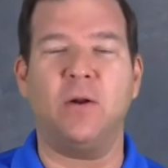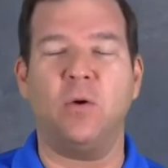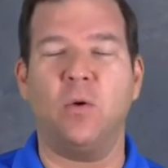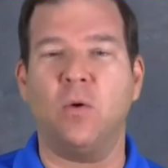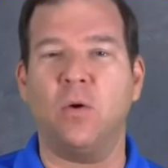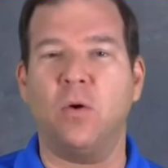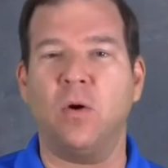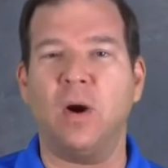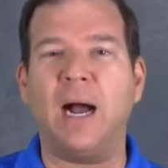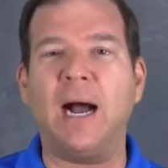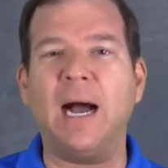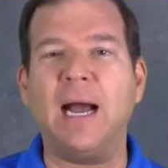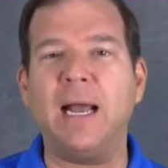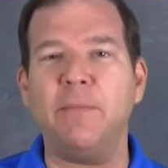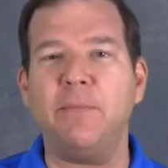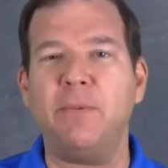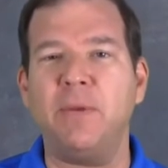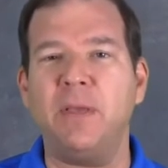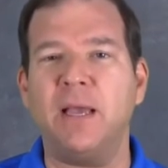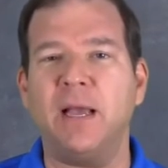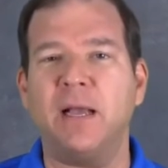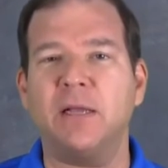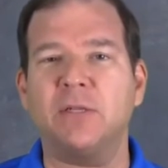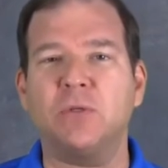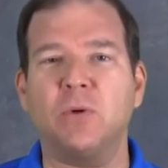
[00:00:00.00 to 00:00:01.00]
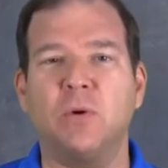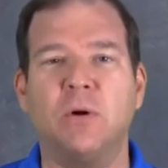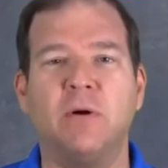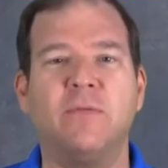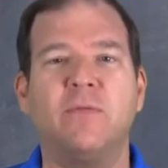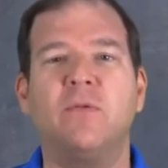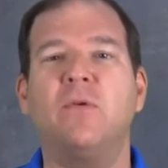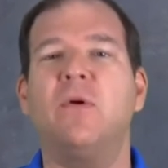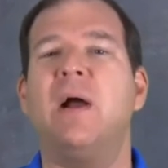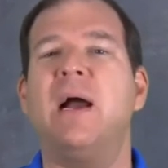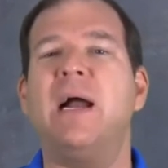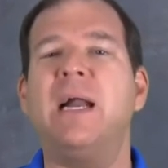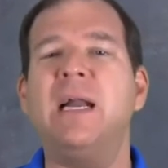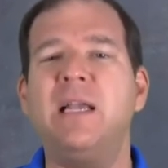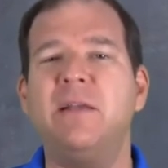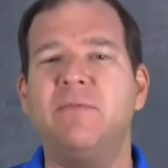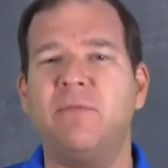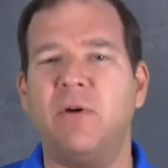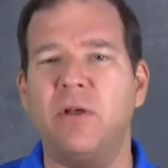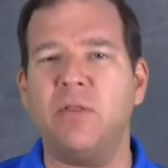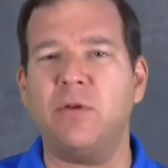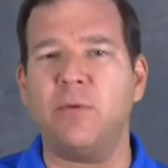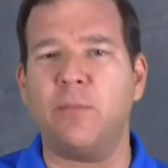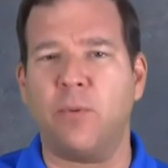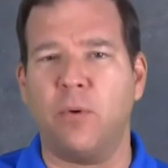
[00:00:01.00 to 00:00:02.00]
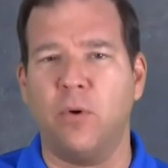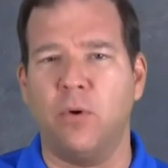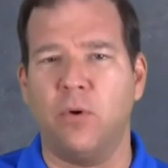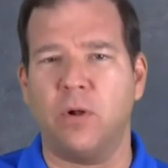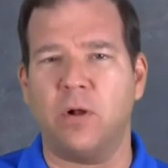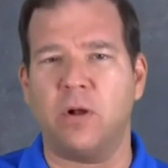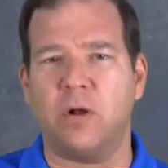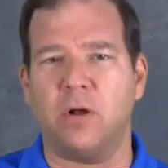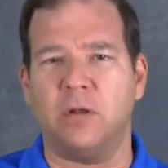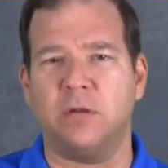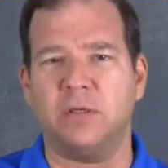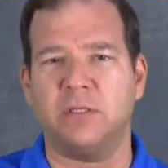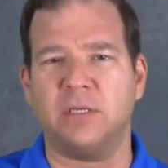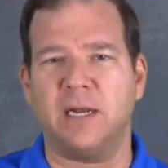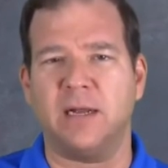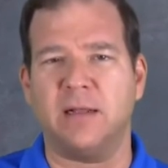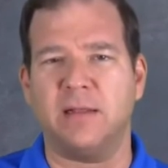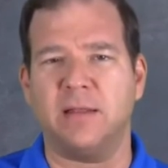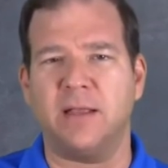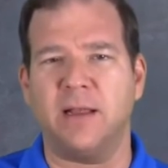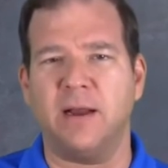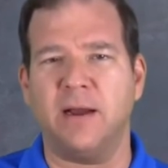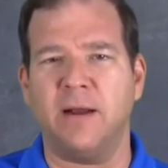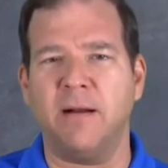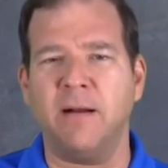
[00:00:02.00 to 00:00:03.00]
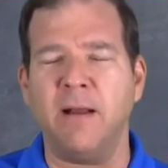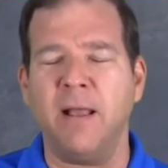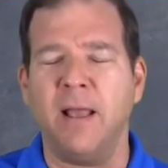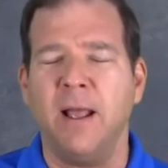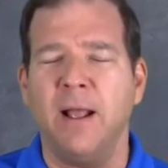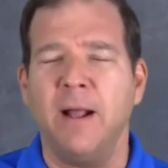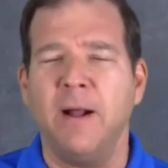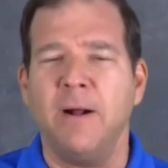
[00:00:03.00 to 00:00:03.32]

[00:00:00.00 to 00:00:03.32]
or IPX or a variety of other protocols out there.